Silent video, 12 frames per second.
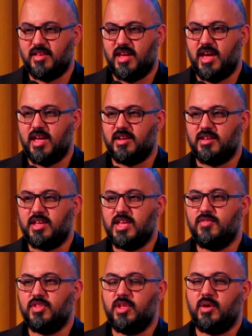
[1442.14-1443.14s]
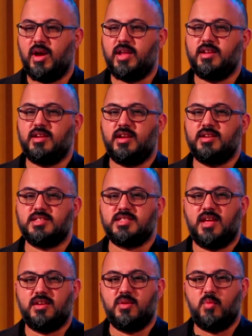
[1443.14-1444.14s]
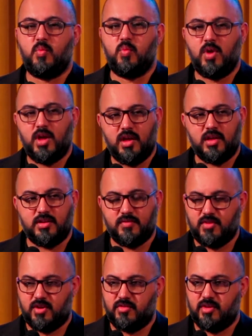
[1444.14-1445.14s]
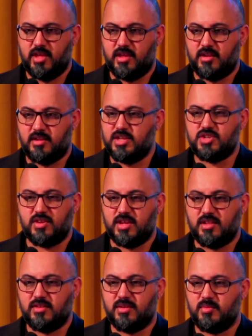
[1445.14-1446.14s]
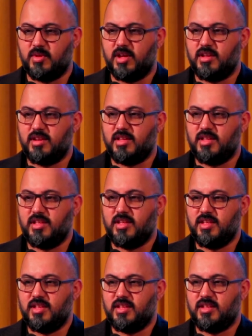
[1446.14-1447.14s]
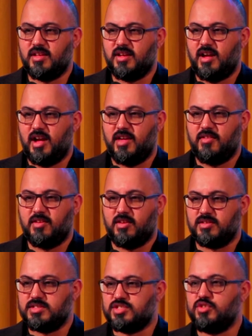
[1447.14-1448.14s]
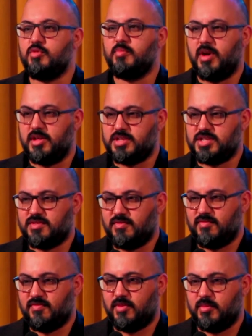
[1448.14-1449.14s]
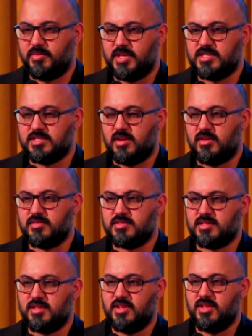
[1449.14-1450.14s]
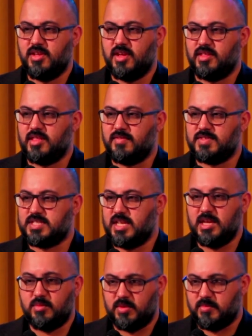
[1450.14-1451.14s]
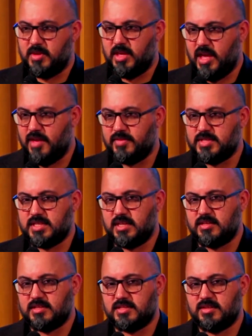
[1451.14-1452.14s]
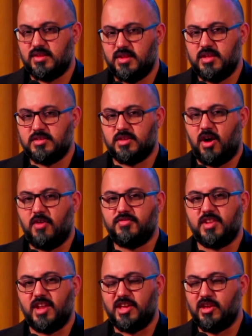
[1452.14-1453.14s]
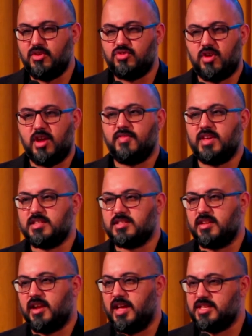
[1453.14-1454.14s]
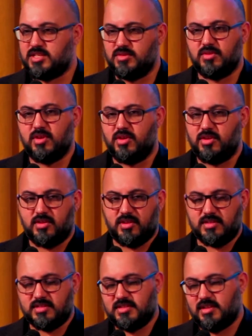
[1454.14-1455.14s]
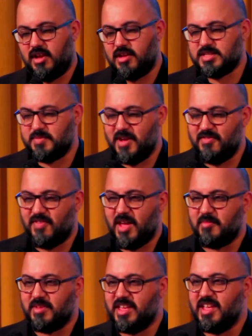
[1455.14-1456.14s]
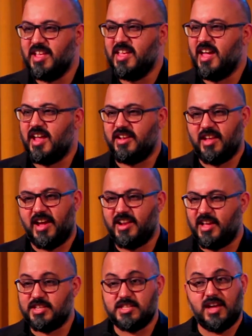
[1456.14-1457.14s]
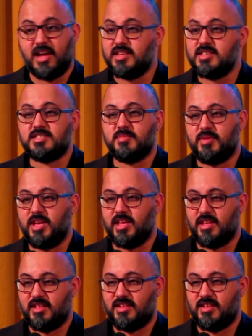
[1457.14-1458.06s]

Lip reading: And even though I didn't understand a word of Korean, literally not a word, I got so much from these songs. And they've stayed with me ever since. So often I go driving into the night. I still go. You can ask my family. At night, I disappear.